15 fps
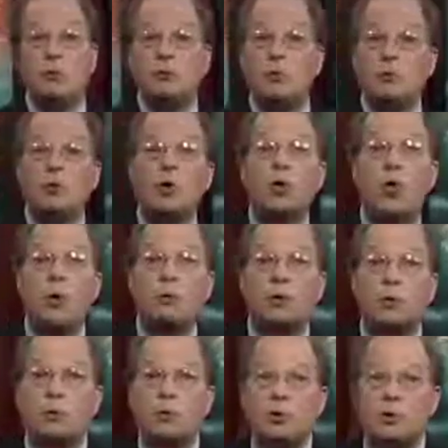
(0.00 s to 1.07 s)
from your home
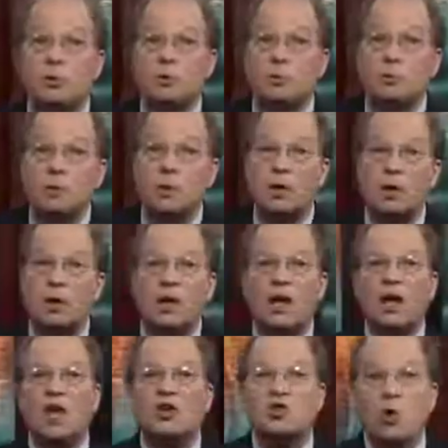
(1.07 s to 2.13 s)
computer
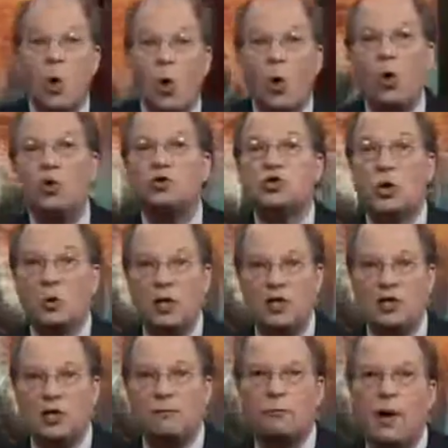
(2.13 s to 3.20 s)
is also
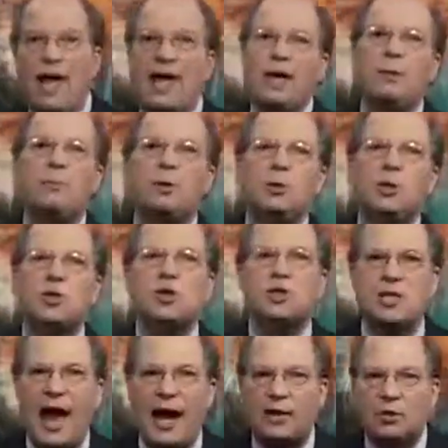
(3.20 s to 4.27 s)
easy for any malicious
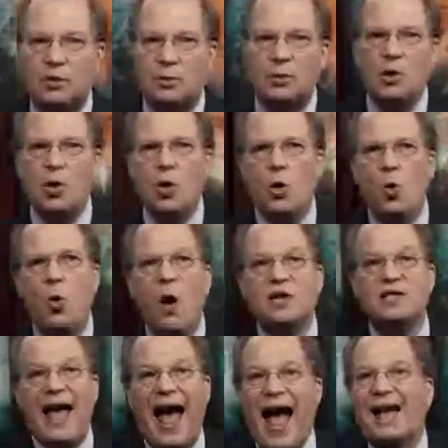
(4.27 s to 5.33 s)
actor who wants
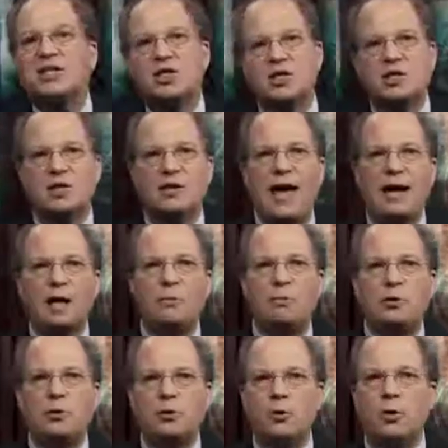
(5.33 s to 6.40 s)
access to that
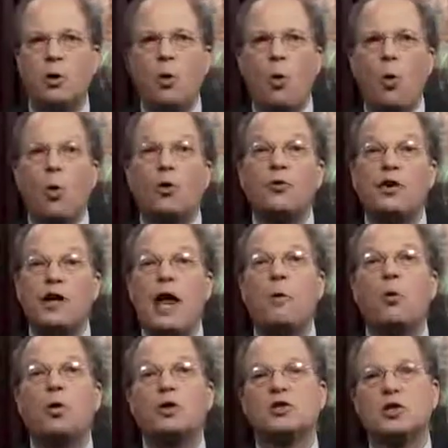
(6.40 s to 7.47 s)
computer or the
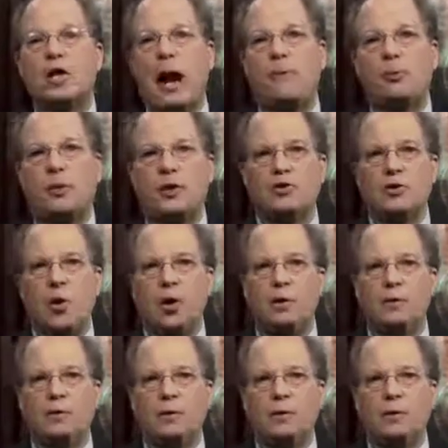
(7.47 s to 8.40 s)
networks it operates on.